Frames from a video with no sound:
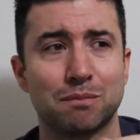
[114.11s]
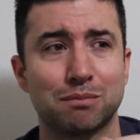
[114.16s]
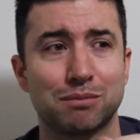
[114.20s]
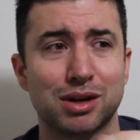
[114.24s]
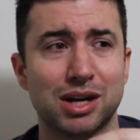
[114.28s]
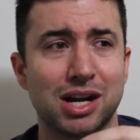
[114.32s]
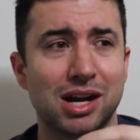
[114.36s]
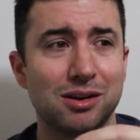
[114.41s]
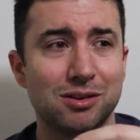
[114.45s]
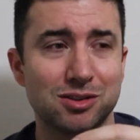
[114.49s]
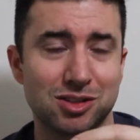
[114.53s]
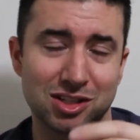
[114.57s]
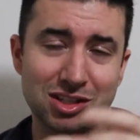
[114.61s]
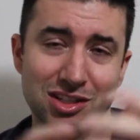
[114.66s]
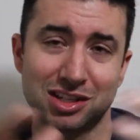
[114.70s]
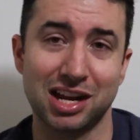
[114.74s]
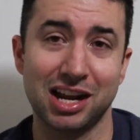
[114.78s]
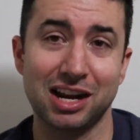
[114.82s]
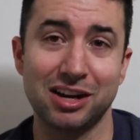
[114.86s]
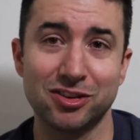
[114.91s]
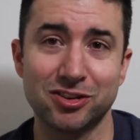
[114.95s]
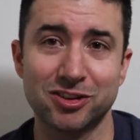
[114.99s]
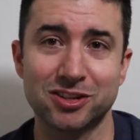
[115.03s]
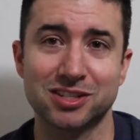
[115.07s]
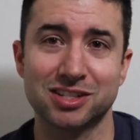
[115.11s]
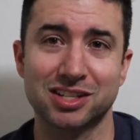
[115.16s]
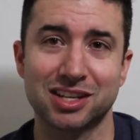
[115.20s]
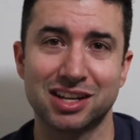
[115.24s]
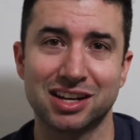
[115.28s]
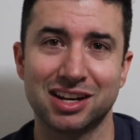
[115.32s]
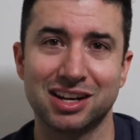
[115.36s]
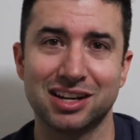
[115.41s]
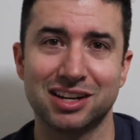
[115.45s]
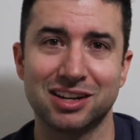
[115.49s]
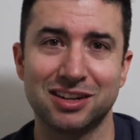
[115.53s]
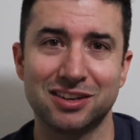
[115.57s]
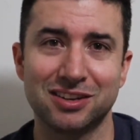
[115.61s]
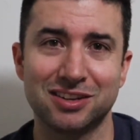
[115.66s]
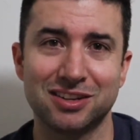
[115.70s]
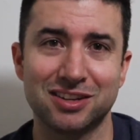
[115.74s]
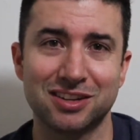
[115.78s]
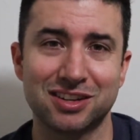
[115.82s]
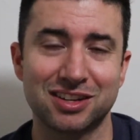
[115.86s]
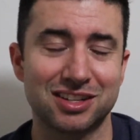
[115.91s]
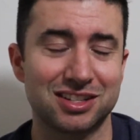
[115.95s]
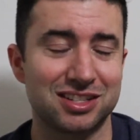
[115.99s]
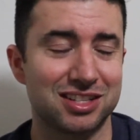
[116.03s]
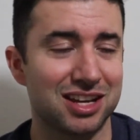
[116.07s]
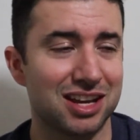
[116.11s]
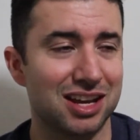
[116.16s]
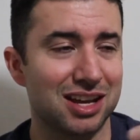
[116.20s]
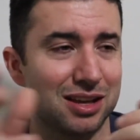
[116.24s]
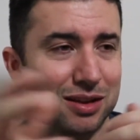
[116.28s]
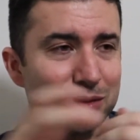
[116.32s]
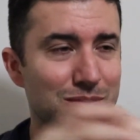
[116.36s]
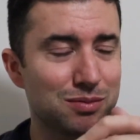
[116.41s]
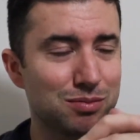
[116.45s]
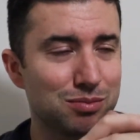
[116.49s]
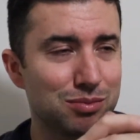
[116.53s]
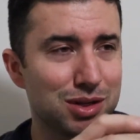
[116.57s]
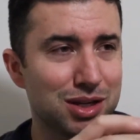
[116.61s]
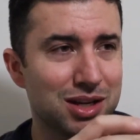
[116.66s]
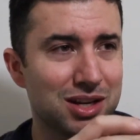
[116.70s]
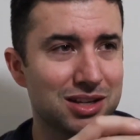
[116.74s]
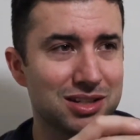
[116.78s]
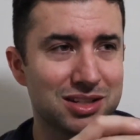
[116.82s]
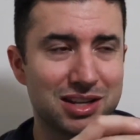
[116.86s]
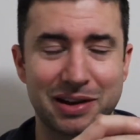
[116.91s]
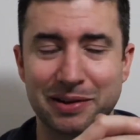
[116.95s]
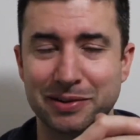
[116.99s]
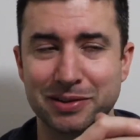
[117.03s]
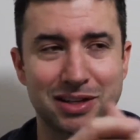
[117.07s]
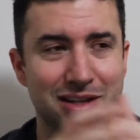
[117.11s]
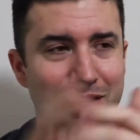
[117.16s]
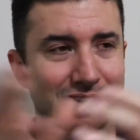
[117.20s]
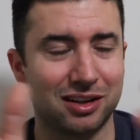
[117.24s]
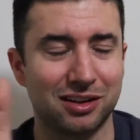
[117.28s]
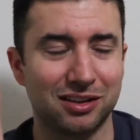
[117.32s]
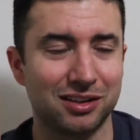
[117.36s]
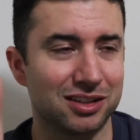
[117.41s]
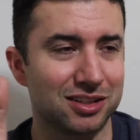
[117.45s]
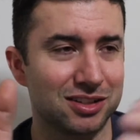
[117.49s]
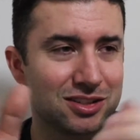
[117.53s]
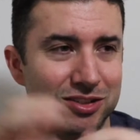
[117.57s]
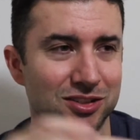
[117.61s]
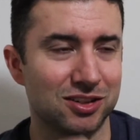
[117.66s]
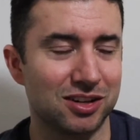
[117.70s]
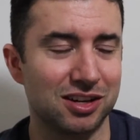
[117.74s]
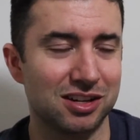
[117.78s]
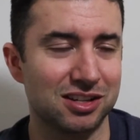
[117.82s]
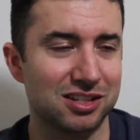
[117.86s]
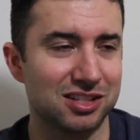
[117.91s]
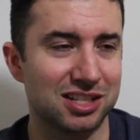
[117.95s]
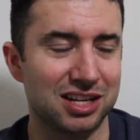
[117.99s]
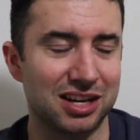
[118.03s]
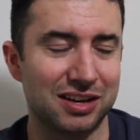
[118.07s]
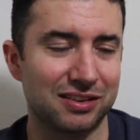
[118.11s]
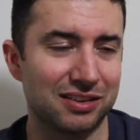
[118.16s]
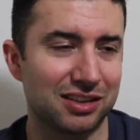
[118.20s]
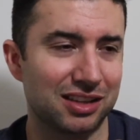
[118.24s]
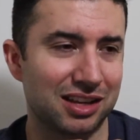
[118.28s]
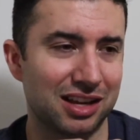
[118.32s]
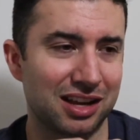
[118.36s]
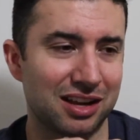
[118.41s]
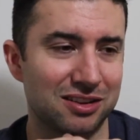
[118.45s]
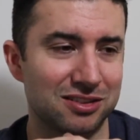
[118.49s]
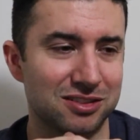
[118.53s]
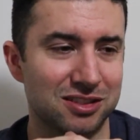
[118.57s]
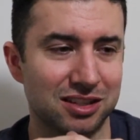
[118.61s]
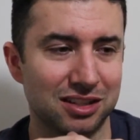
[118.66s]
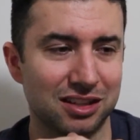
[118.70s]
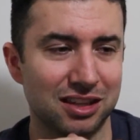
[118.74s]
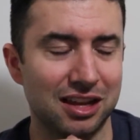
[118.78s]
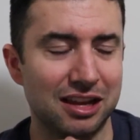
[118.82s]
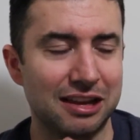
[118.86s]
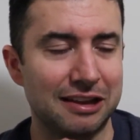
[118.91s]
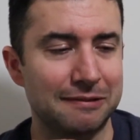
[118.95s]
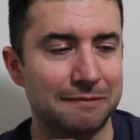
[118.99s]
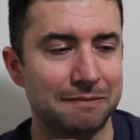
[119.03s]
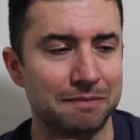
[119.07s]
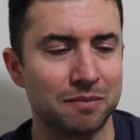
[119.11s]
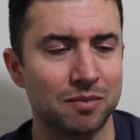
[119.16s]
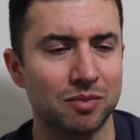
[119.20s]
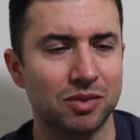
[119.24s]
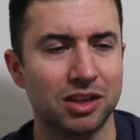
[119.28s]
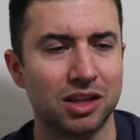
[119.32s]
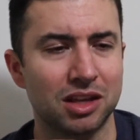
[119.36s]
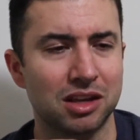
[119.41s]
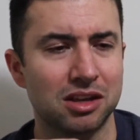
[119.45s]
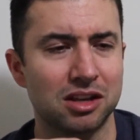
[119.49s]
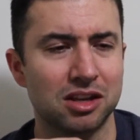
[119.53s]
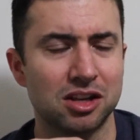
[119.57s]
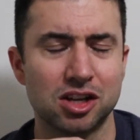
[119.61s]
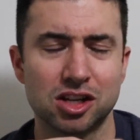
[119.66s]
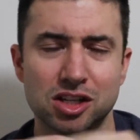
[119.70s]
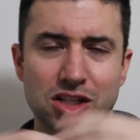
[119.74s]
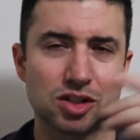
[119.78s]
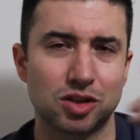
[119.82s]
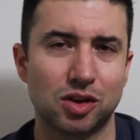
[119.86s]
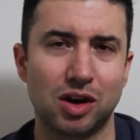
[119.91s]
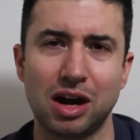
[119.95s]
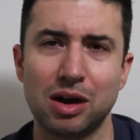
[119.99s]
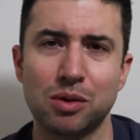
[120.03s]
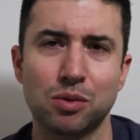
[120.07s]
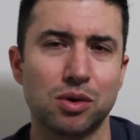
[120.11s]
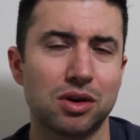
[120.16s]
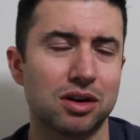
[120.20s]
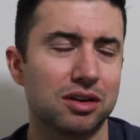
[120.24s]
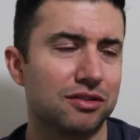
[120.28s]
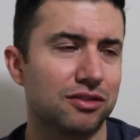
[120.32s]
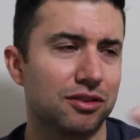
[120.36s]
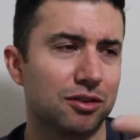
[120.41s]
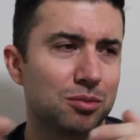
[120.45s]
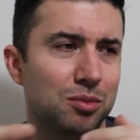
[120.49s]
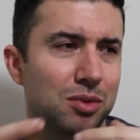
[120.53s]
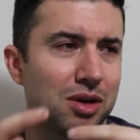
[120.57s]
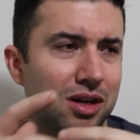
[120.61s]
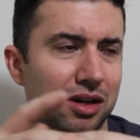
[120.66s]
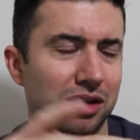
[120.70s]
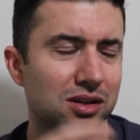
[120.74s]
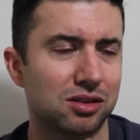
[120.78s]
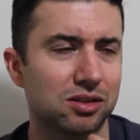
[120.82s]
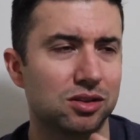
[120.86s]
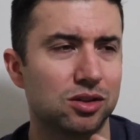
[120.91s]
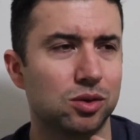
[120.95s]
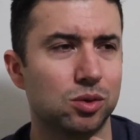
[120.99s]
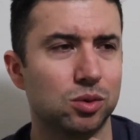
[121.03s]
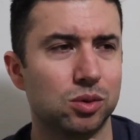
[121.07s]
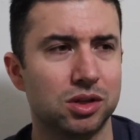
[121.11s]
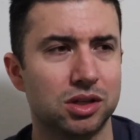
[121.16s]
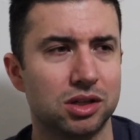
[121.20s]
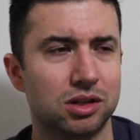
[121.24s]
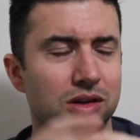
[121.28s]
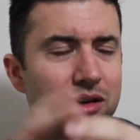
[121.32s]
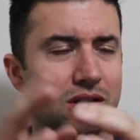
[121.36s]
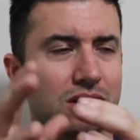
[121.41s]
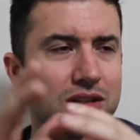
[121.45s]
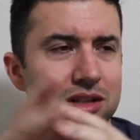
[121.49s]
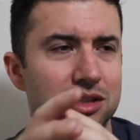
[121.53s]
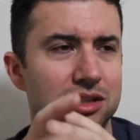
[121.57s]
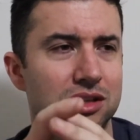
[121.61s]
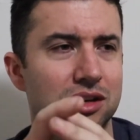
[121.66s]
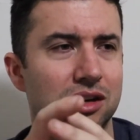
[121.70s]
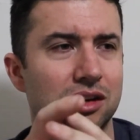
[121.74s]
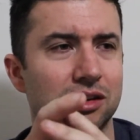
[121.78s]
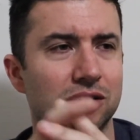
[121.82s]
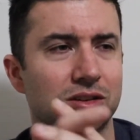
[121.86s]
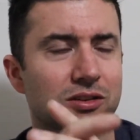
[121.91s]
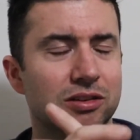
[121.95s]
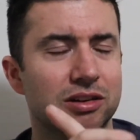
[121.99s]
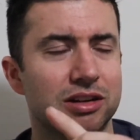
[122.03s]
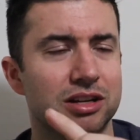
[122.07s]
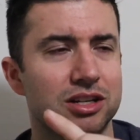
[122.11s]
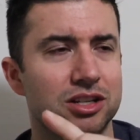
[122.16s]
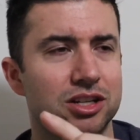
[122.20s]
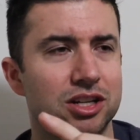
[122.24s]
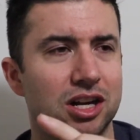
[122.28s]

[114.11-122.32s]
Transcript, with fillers: But I was a dangerous skinny dude, you could say, because I was on all these drugs and everything else like that. So I worked for my uncle. We do all these concrete